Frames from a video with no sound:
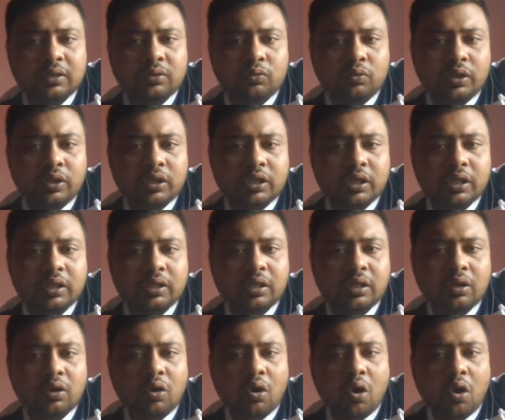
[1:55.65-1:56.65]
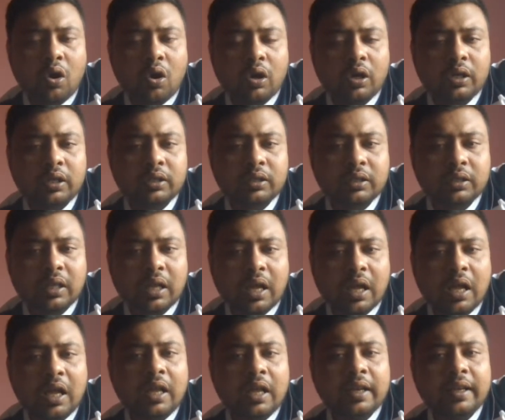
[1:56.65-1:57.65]
which is the called the
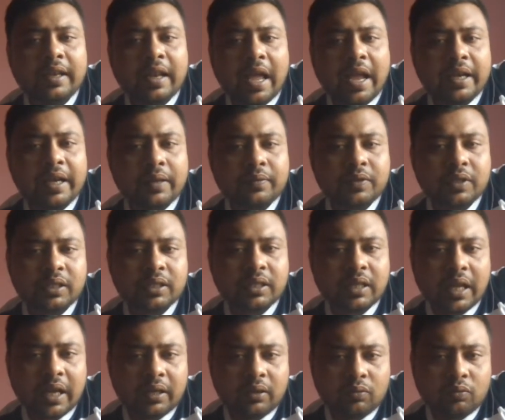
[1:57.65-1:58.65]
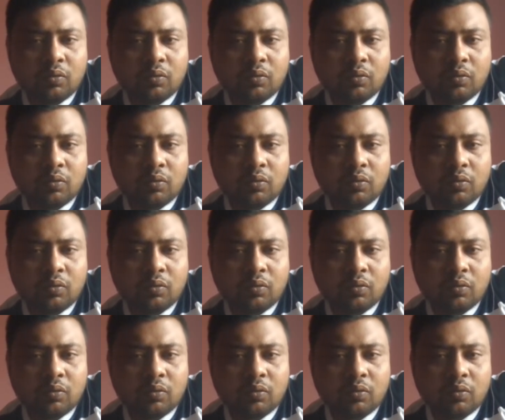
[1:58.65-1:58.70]
knight f6 line.